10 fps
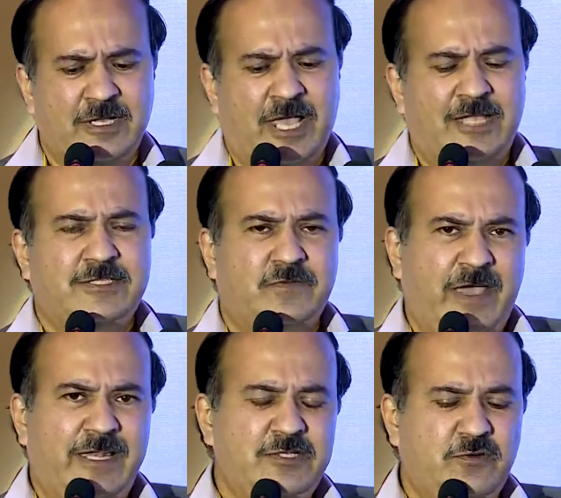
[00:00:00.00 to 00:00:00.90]
And
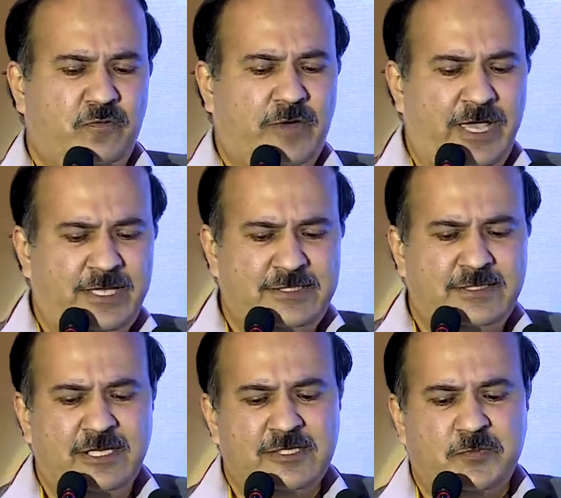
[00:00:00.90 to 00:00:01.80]
finally, so why is
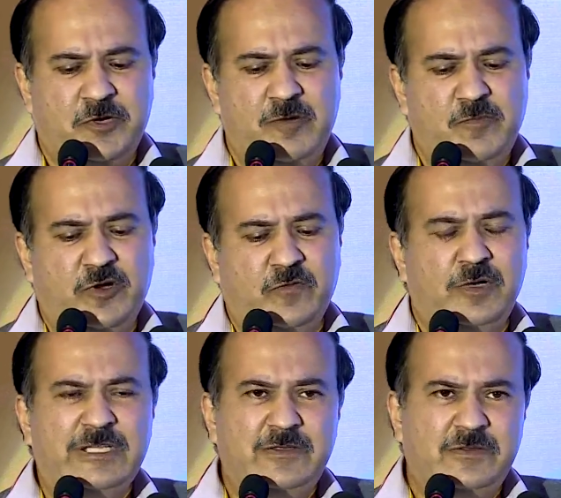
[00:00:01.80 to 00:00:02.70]
sperm
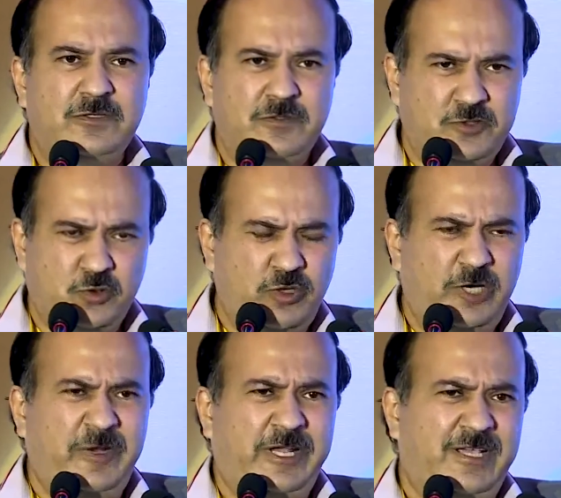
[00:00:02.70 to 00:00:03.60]
morphology, should it
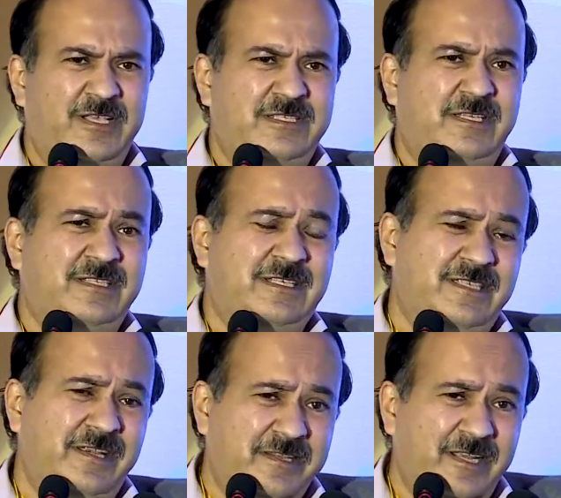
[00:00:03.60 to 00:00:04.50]
be taken seriously? Is
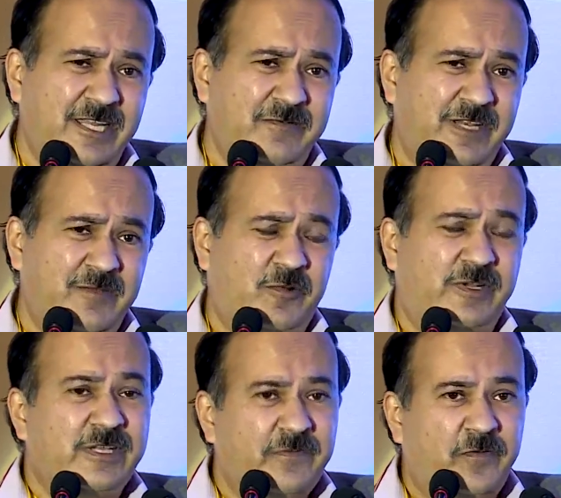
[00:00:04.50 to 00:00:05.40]
it really very important?
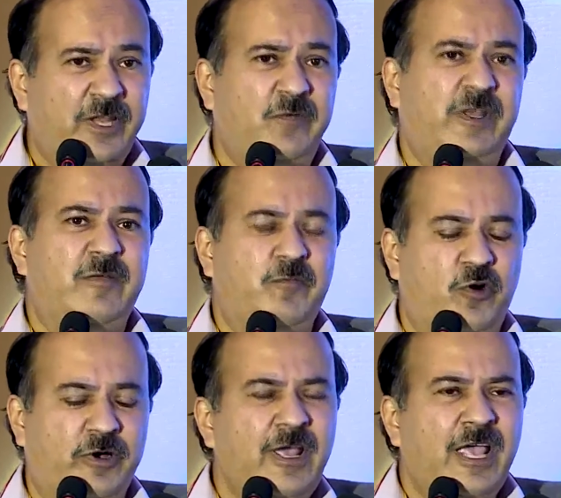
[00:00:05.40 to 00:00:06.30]
Very, very
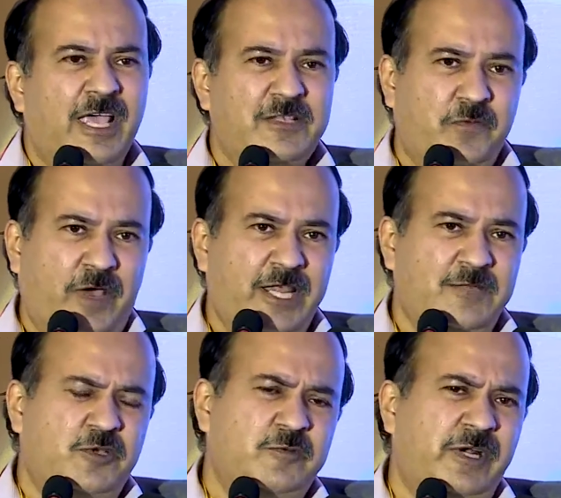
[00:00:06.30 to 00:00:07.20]
important. As far as
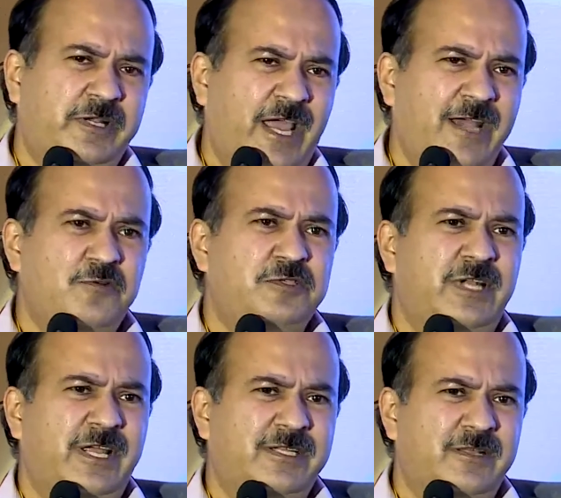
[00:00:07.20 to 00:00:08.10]
possible, try to
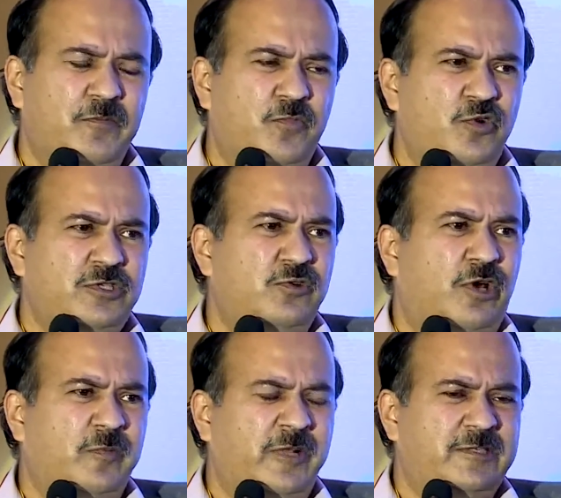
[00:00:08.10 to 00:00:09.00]
select the most
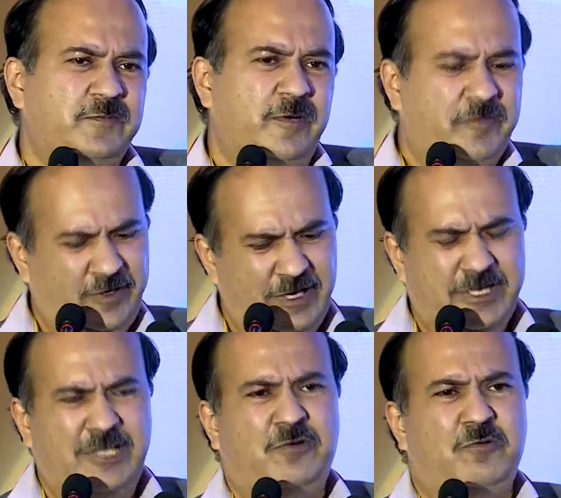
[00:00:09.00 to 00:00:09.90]
normal sperm. It will
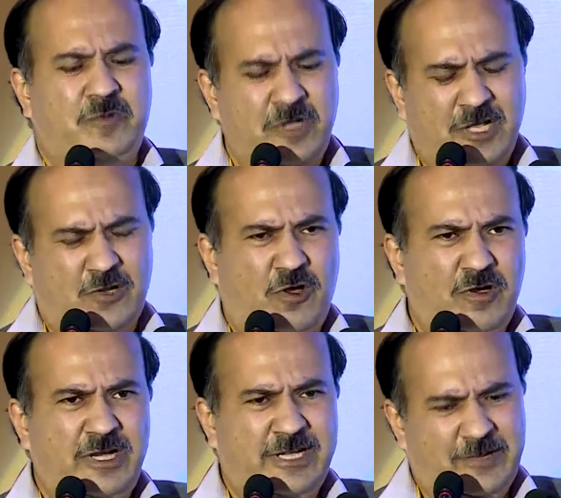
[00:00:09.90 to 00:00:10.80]
take you
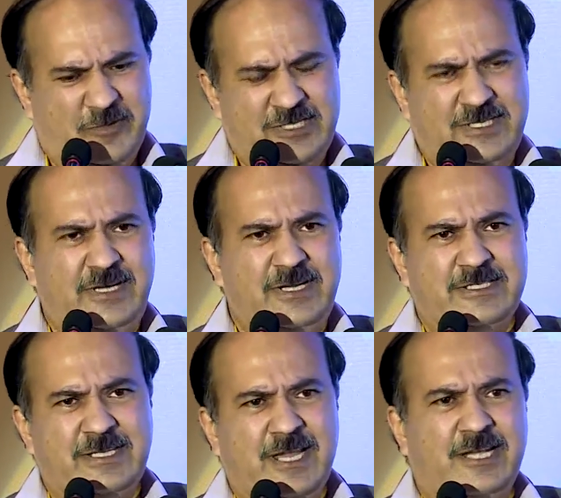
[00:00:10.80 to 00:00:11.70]
longer time, but
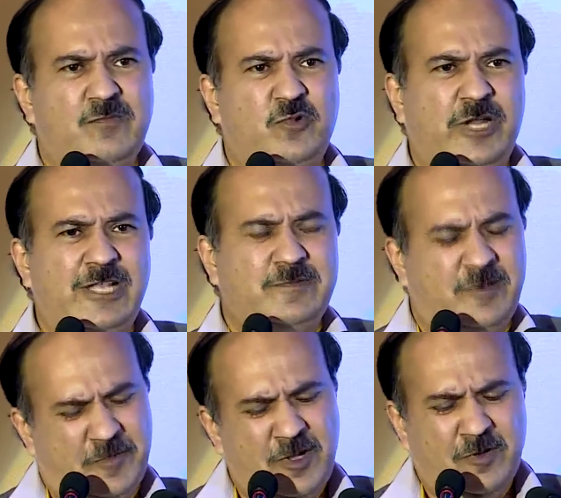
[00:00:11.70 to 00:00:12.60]
select a motile
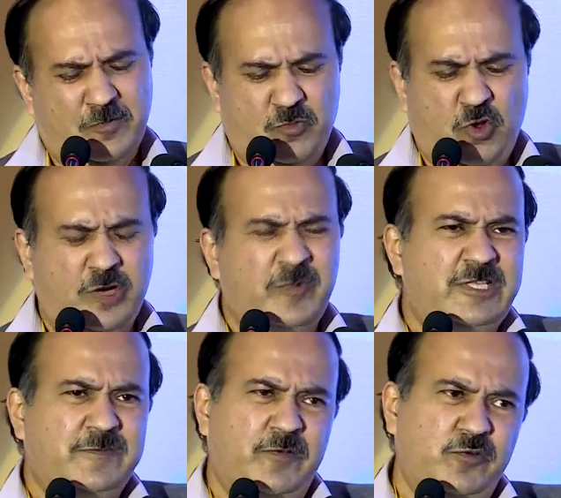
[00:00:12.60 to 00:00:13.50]
sperm, normal
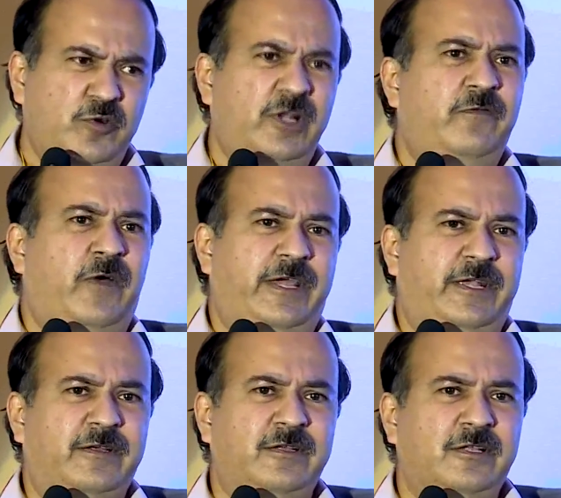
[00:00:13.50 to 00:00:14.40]
sperm, you will find.
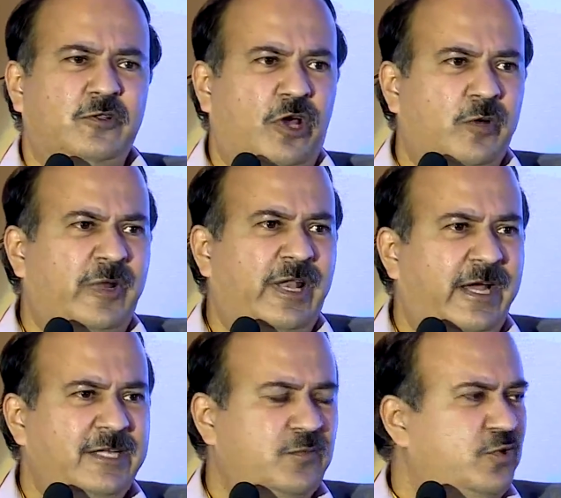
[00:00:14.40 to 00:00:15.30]
Normal head
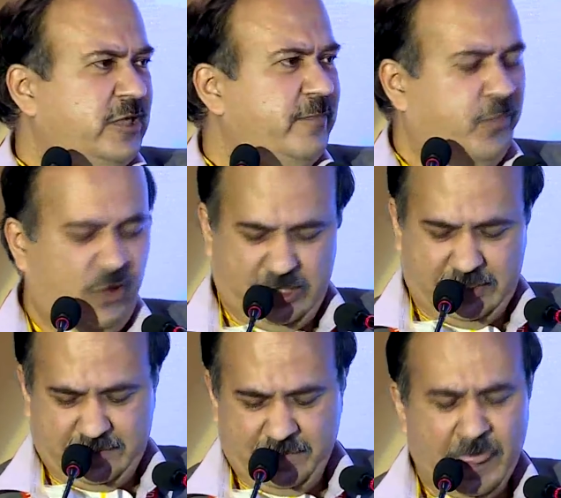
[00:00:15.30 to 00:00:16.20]
is most important.